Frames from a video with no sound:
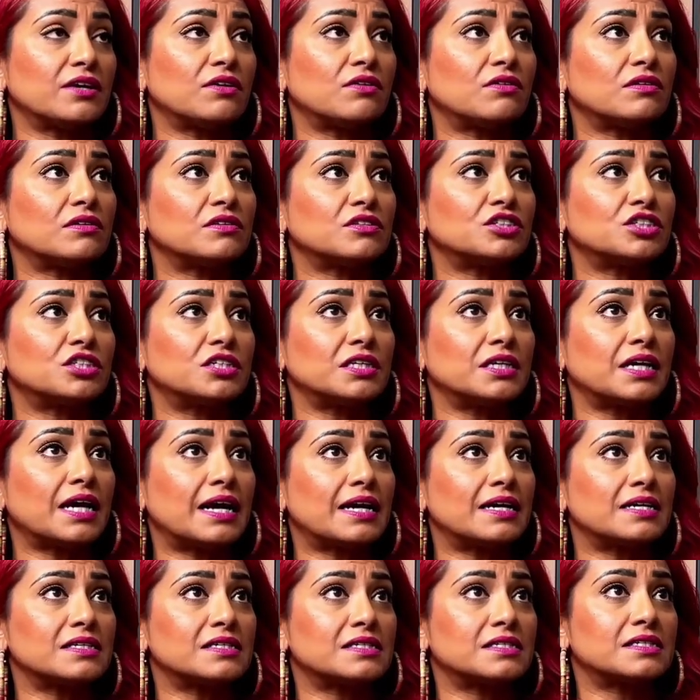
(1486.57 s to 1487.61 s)
She
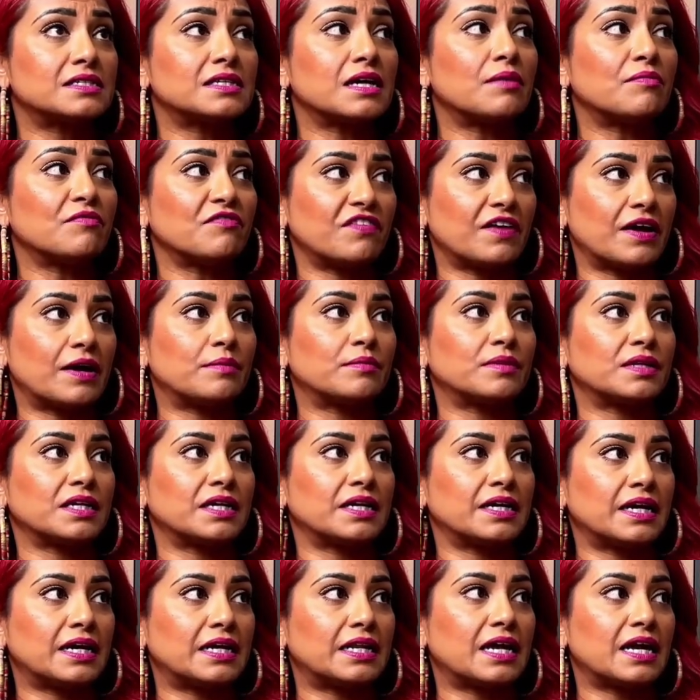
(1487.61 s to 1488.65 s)
has some family,
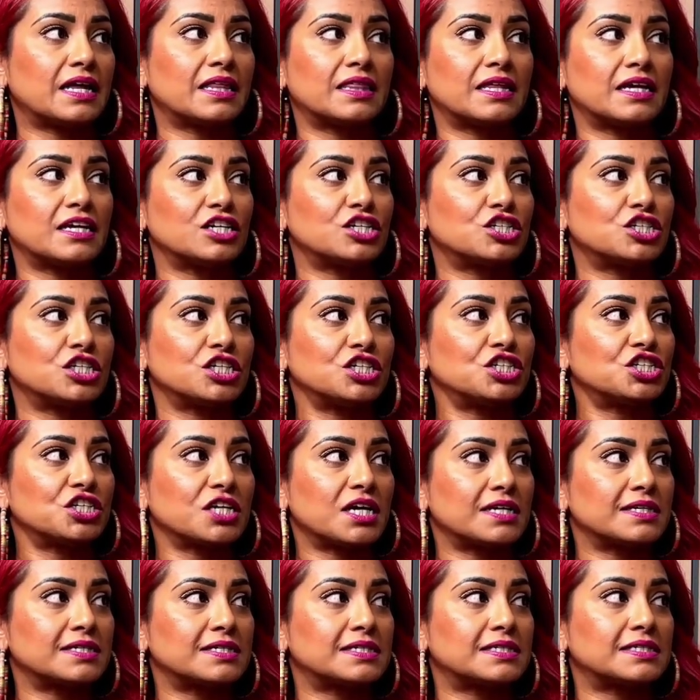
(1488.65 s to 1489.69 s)
and I think she
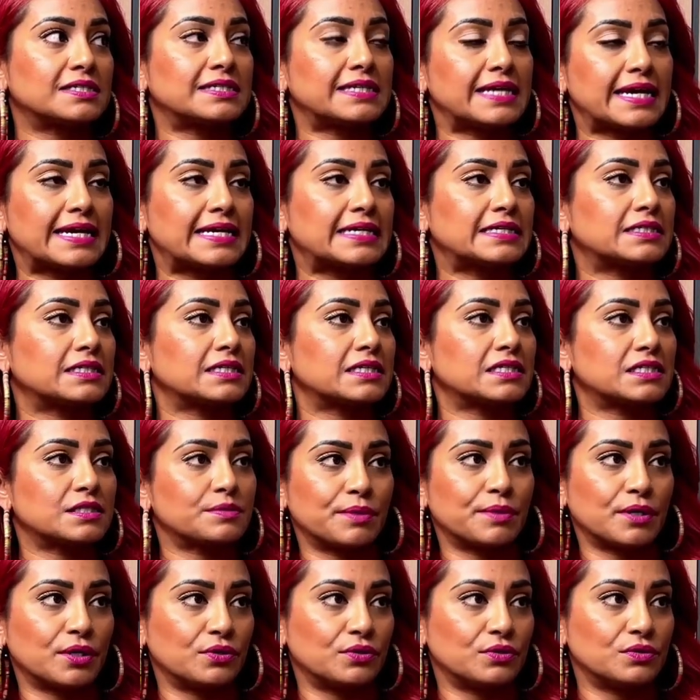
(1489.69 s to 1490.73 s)
just stays
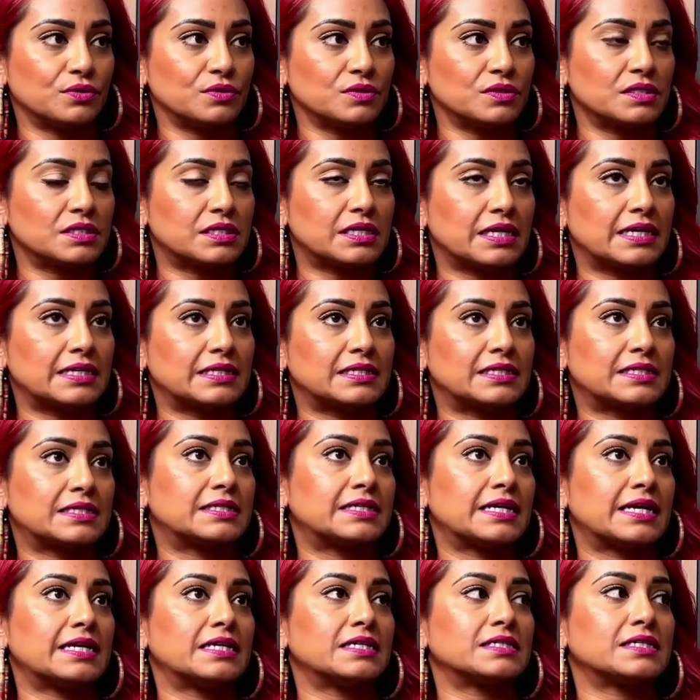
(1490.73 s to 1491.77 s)
exposed and
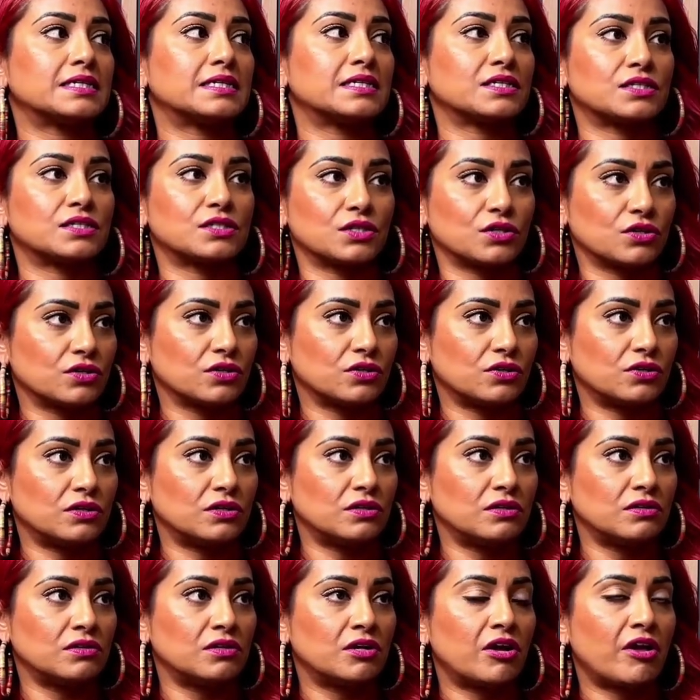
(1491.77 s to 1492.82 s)
stays in a
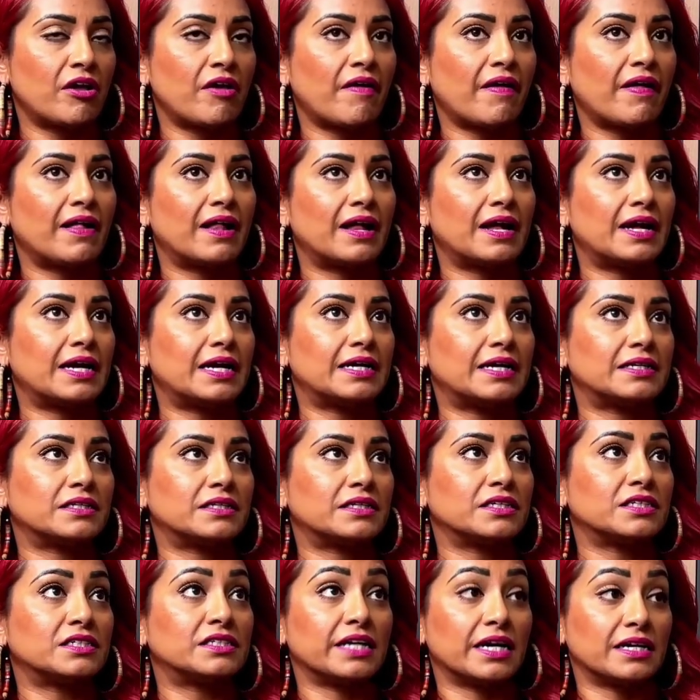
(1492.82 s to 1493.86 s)
circle and
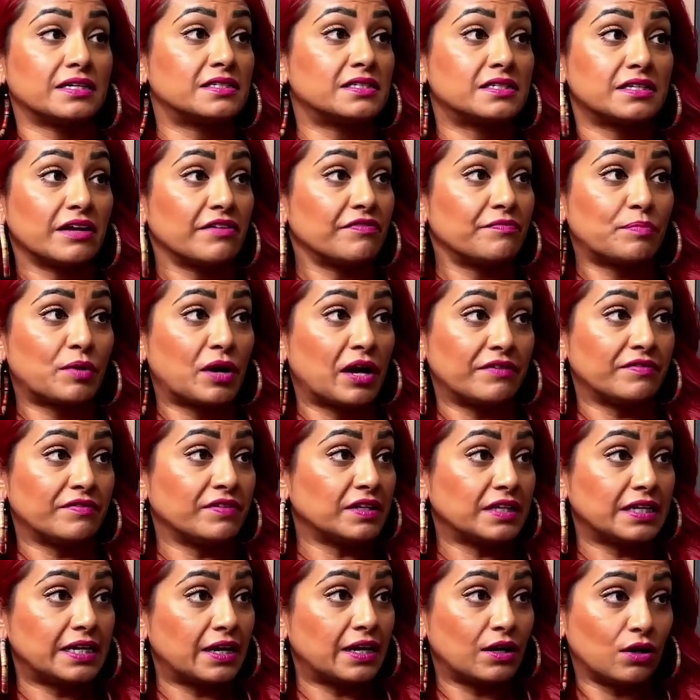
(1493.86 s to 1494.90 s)
does stuff
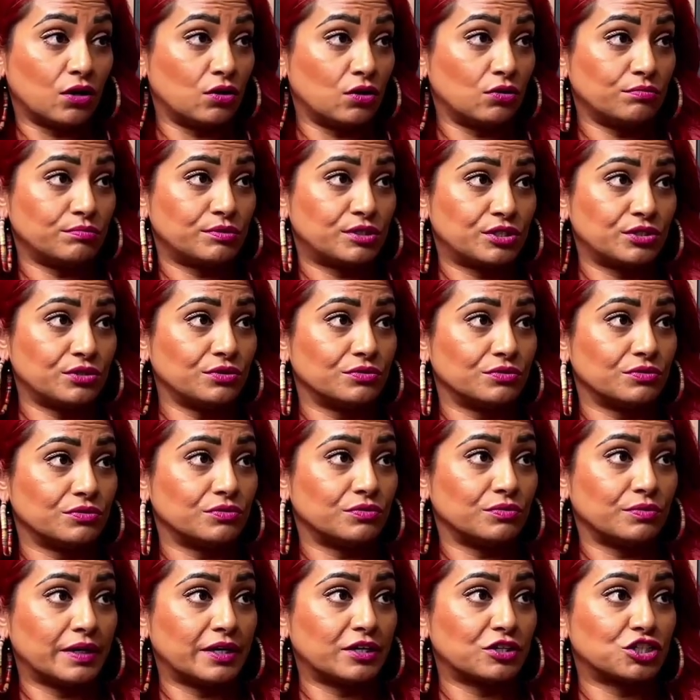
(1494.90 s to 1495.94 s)
privately at home too,
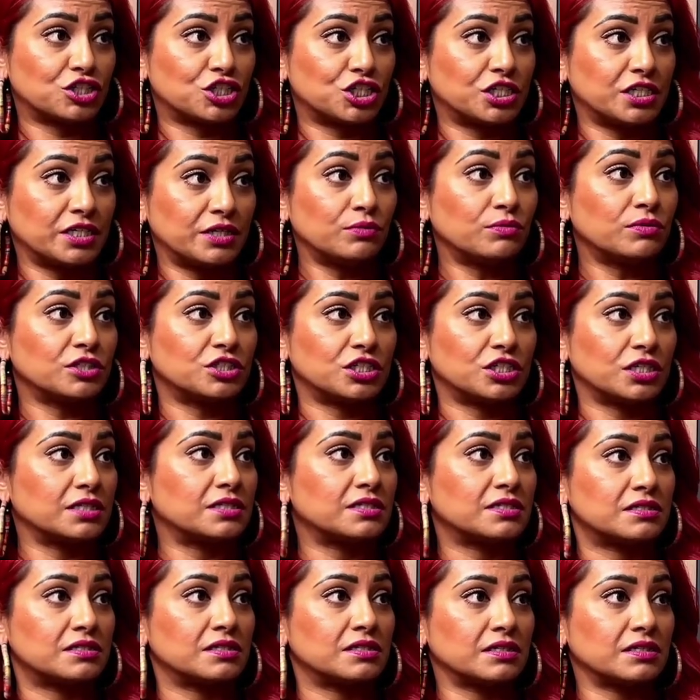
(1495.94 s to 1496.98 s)
where she will
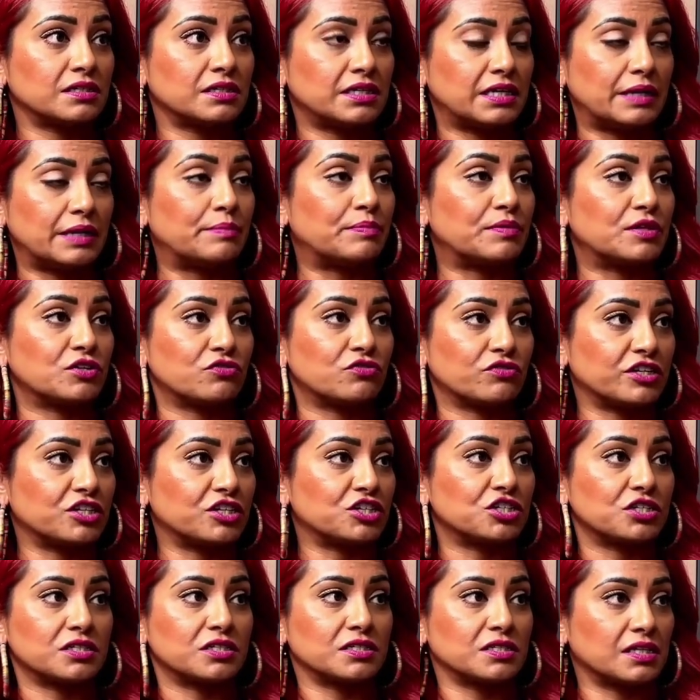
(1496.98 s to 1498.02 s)
just keep the
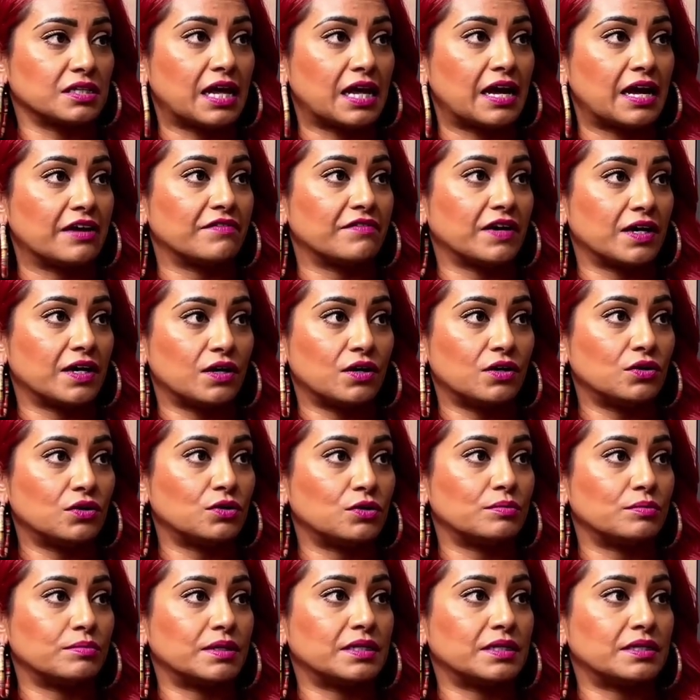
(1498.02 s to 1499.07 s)
traditions alive at
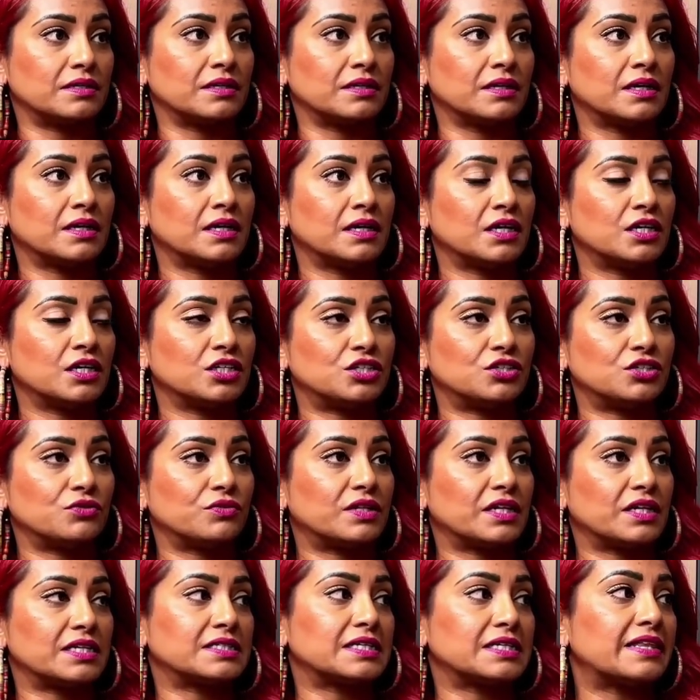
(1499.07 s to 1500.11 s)
home and do
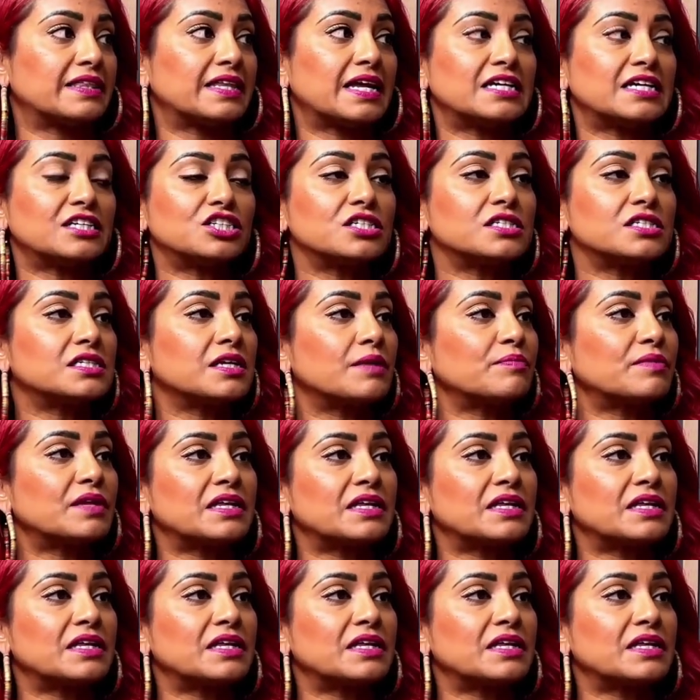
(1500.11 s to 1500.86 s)
things. And that's just something